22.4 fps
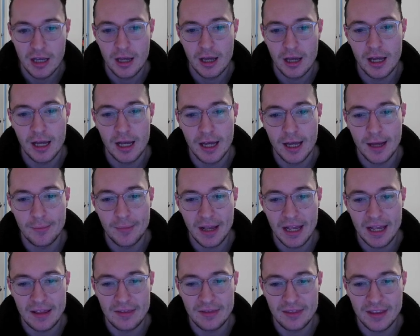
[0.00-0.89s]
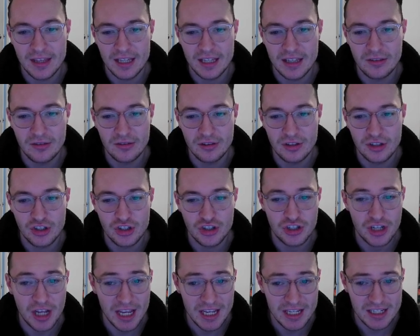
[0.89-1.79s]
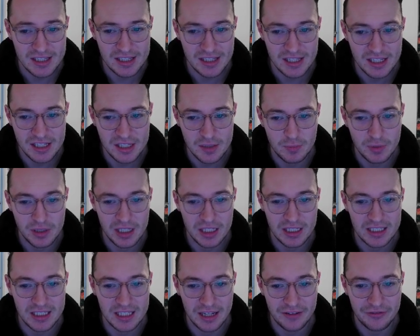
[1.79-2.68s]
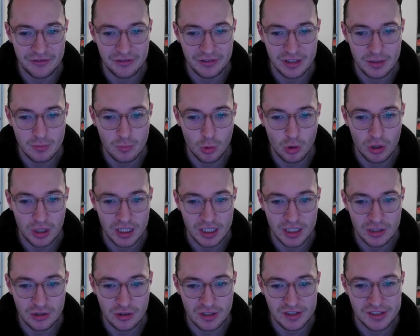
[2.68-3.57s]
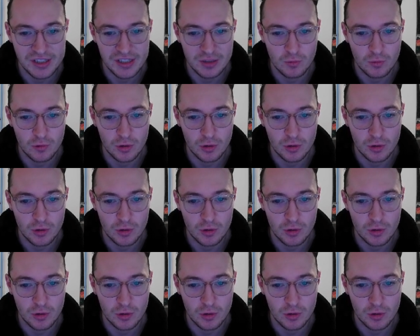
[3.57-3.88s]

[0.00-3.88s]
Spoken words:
And then the Shanks list being definitely more interesting.